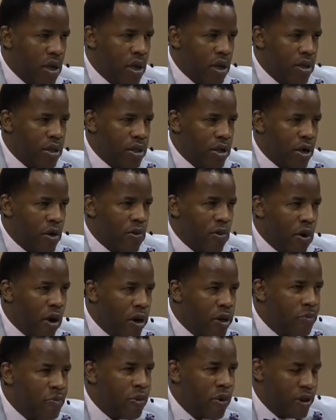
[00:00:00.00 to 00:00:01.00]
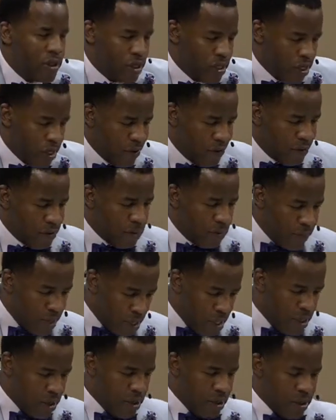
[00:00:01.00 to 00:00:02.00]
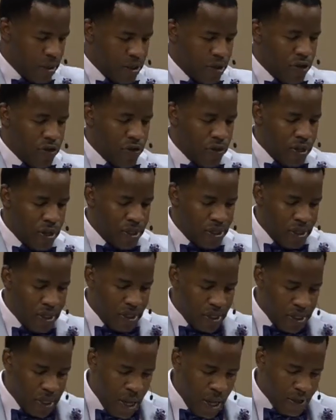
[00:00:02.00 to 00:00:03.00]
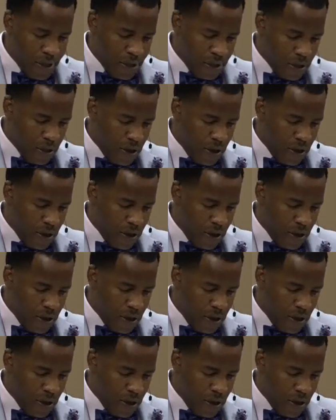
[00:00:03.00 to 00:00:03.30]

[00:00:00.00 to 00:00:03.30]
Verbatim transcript: There are 1.7 million students in Canada,